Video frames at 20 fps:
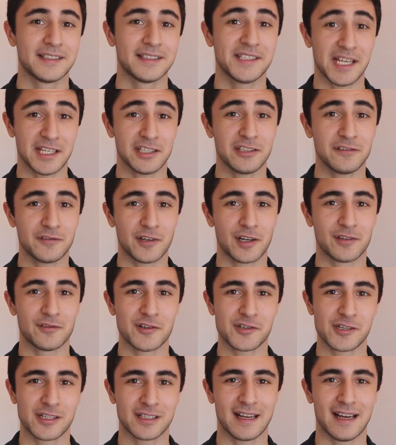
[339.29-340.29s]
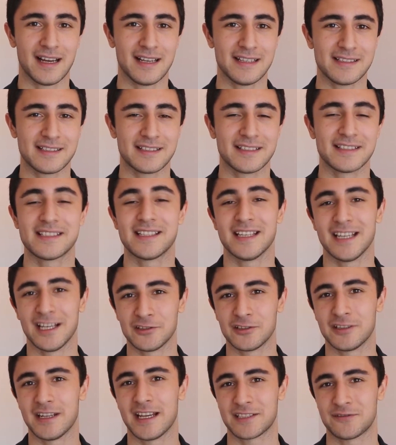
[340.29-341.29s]
Thank you for watching guys. See you in
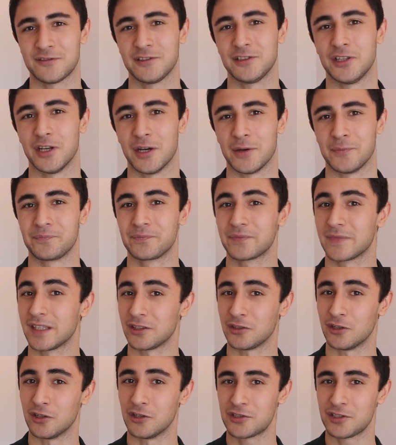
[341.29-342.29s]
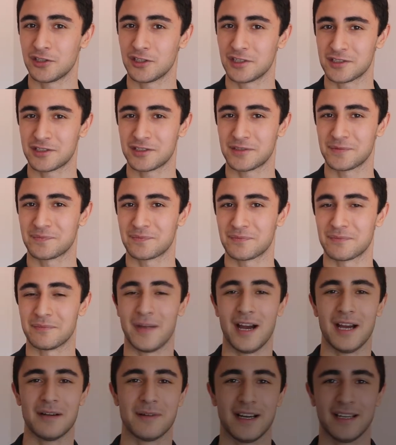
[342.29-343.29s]
the next video. Görüşürüz.
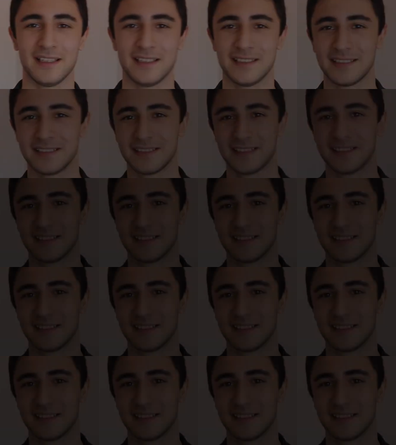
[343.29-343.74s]
Bye bye.